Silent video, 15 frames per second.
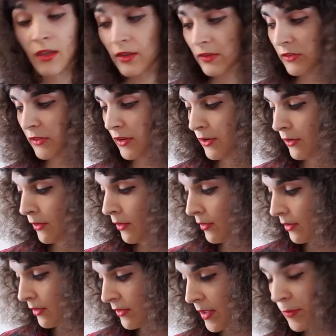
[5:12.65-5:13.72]

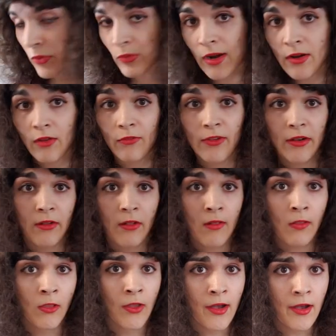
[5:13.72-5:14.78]
So Temple Grandin found a
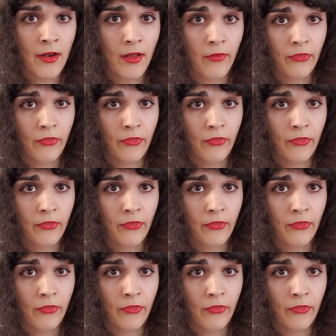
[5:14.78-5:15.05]
lot